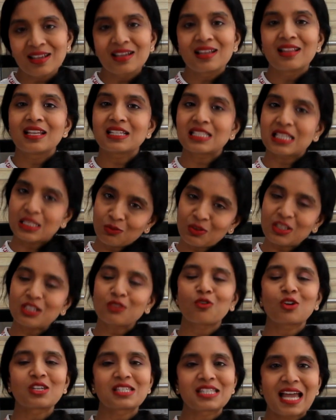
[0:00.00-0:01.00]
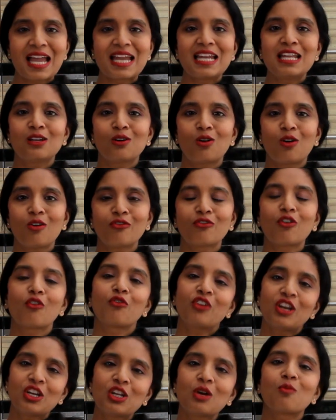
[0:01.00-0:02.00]
This is Wish for signing off for
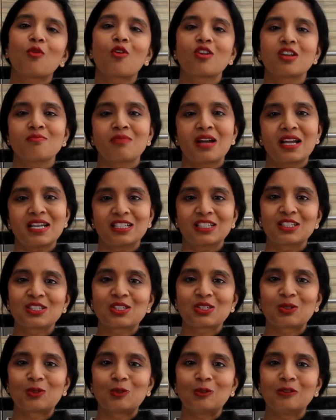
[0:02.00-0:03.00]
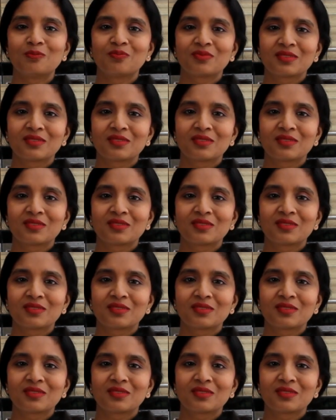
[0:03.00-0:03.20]
Feed Your Body, Mind and Soul.